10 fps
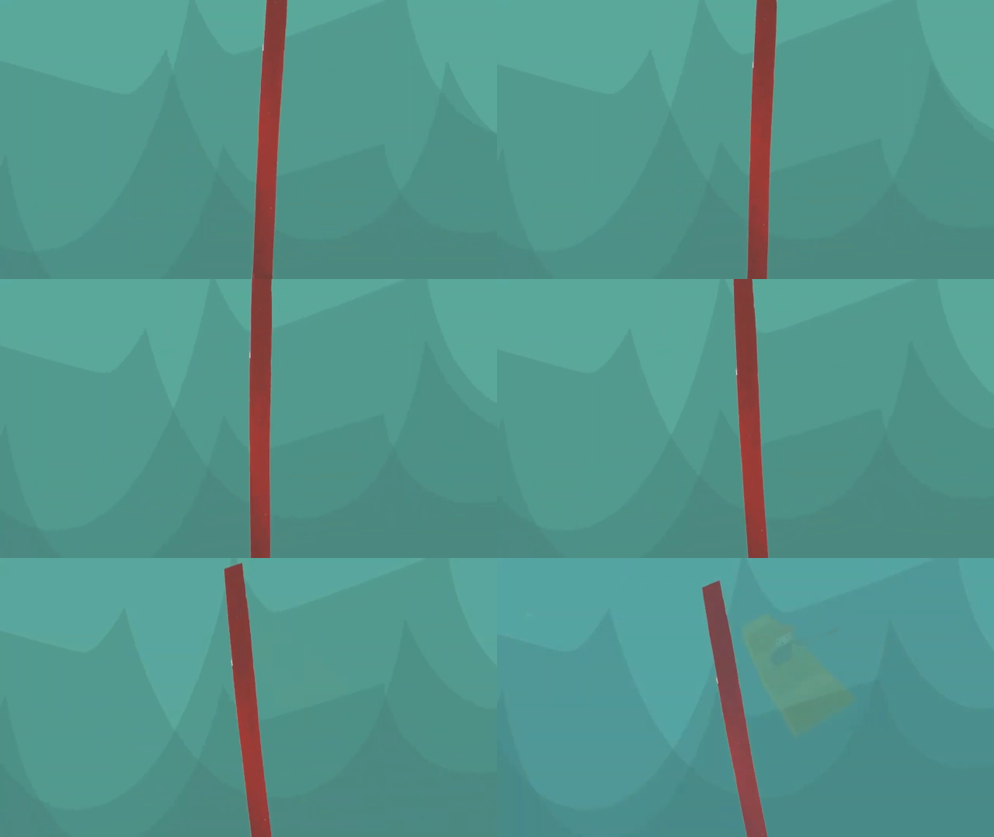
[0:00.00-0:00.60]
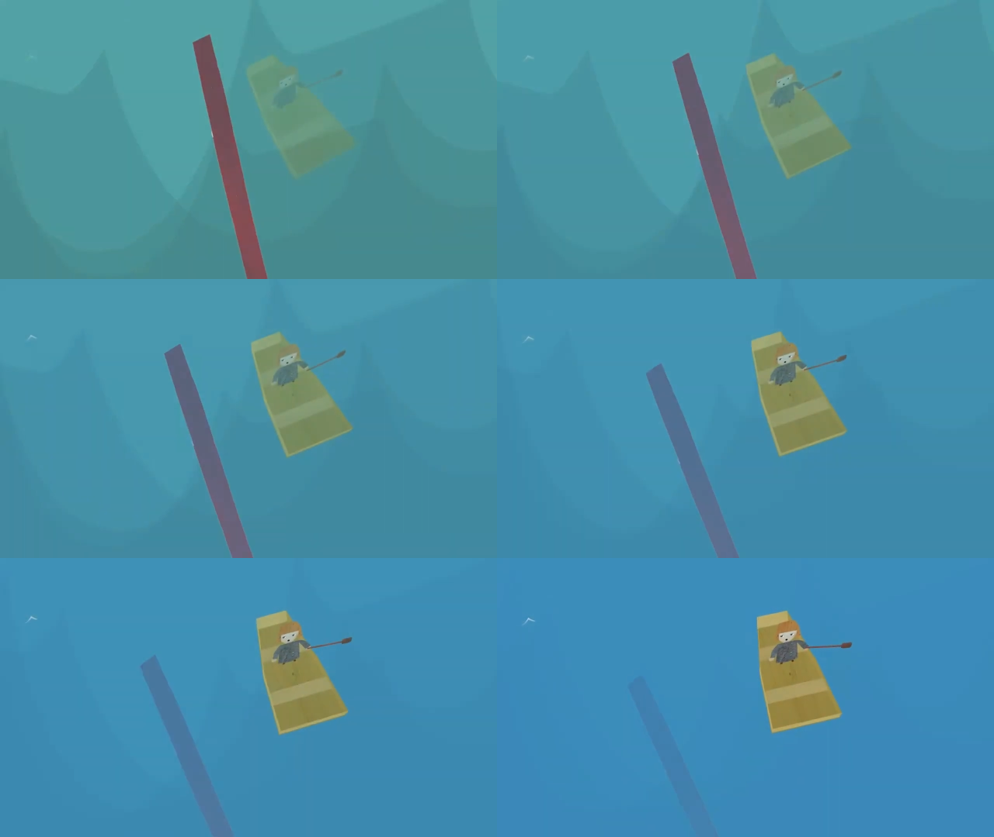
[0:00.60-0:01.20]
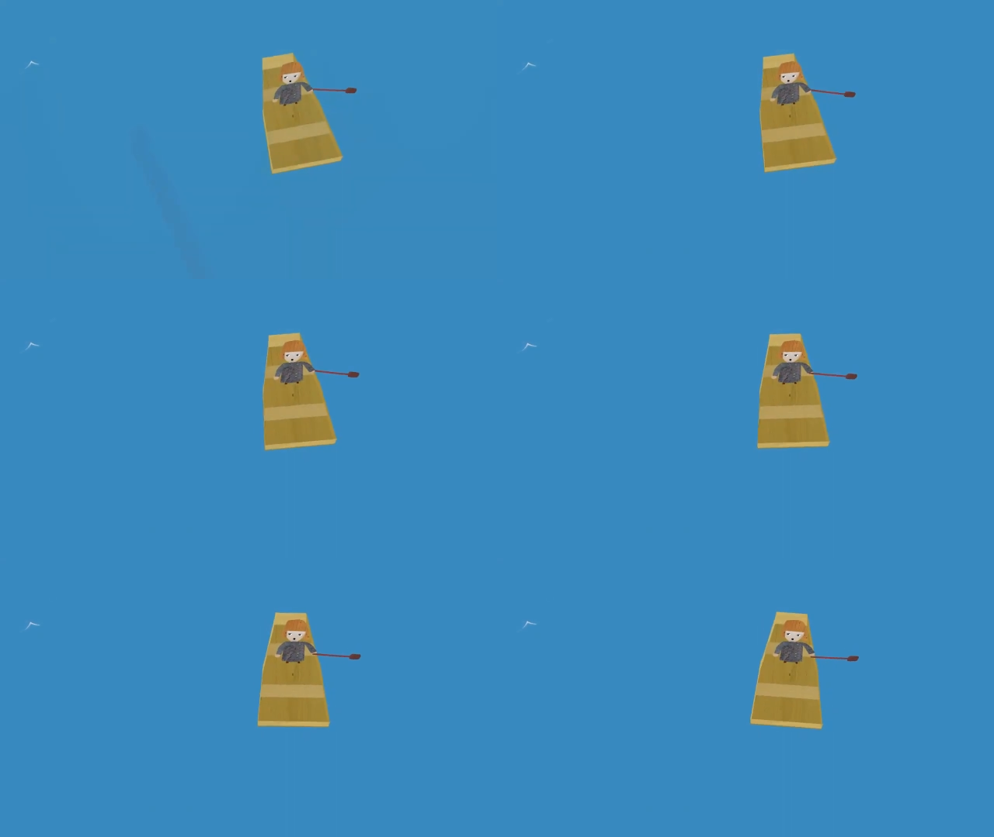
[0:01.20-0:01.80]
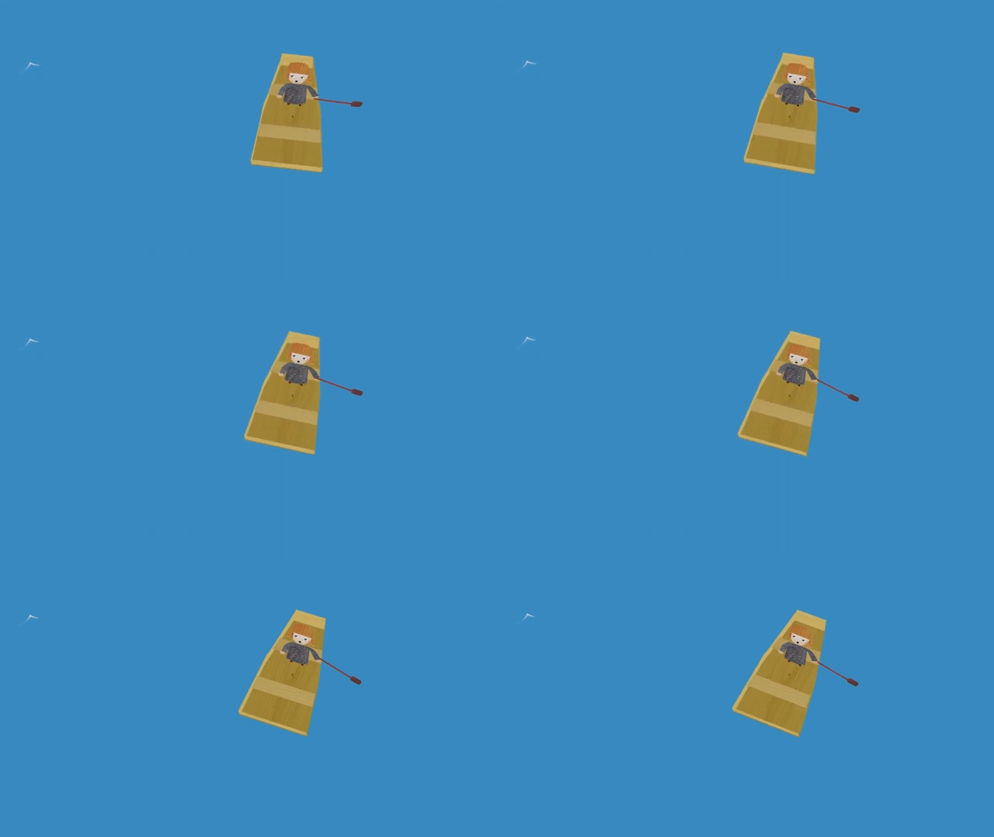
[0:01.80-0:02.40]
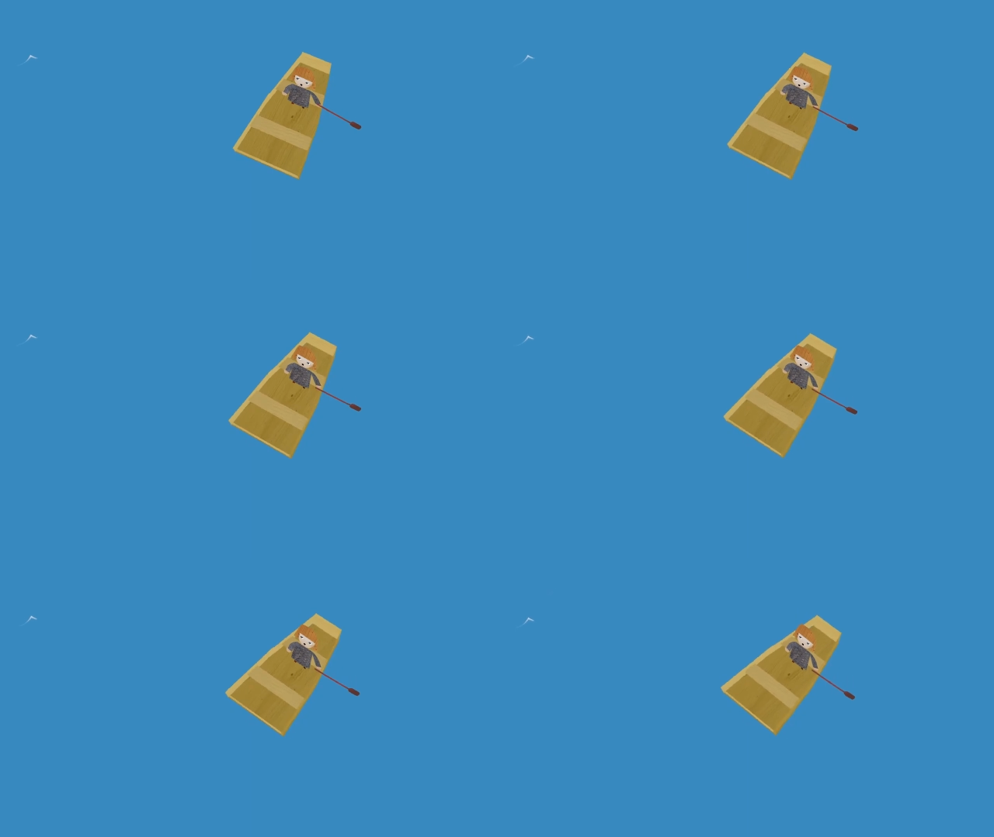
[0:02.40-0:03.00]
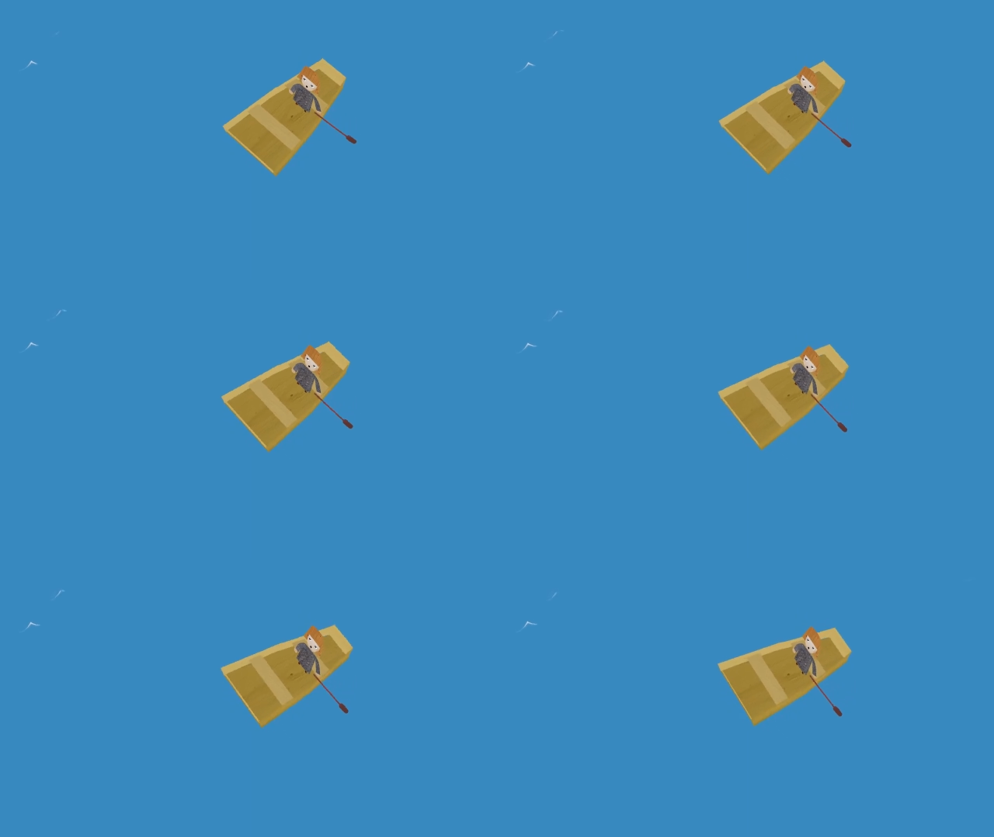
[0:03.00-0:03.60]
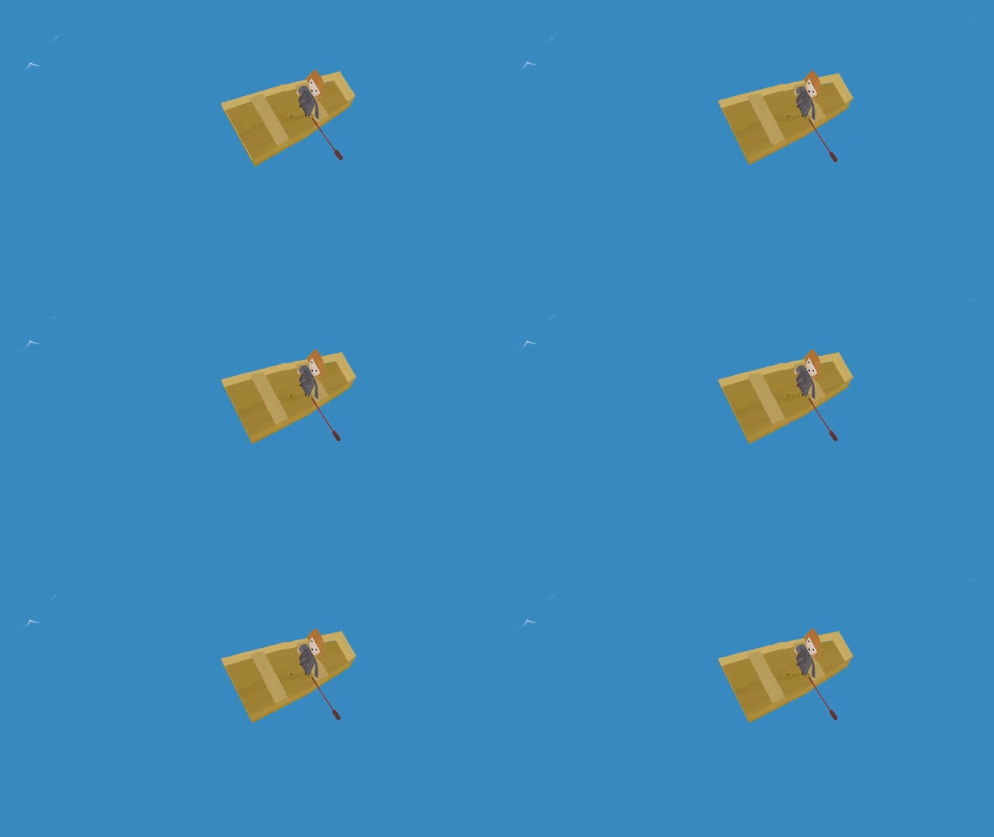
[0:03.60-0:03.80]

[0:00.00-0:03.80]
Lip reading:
(no speaker visible)